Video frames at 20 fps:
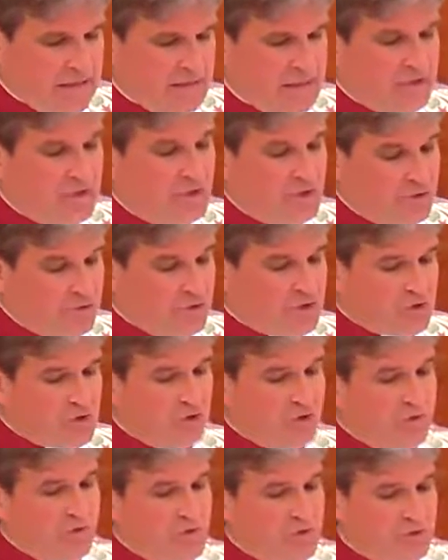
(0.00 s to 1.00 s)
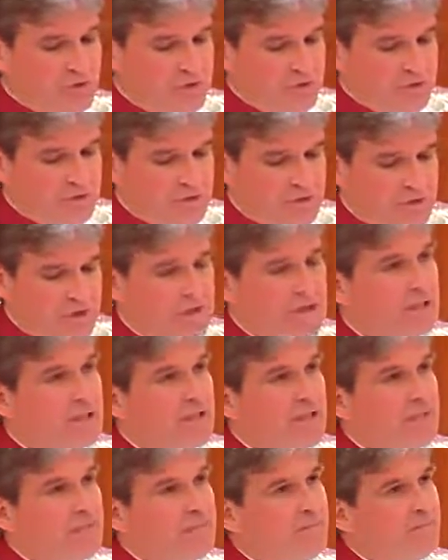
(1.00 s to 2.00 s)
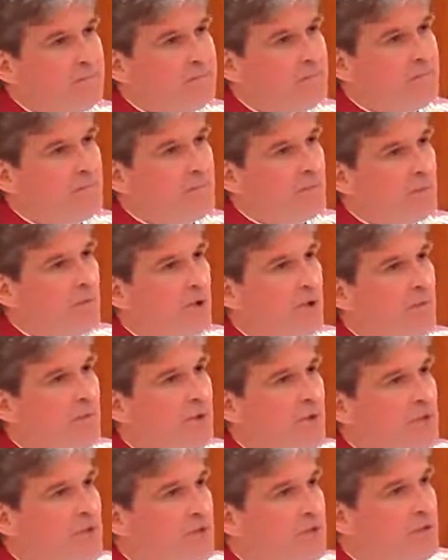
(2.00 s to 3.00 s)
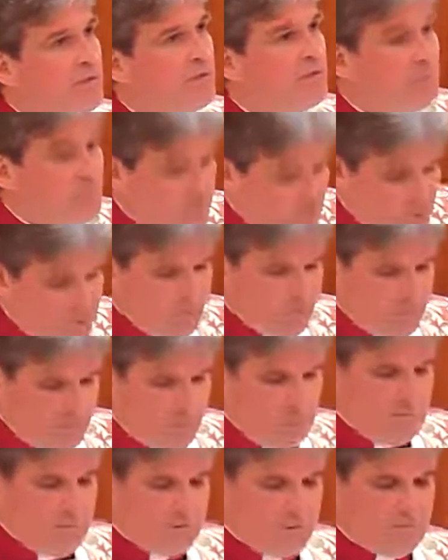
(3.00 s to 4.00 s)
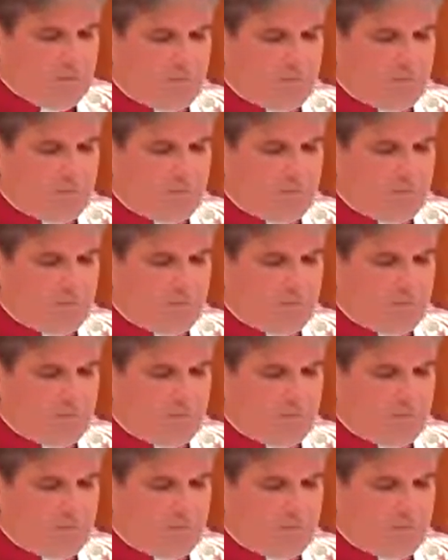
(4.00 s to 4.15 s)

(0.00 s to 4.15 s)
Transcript: In the Jewish scriptures, there are many beautiful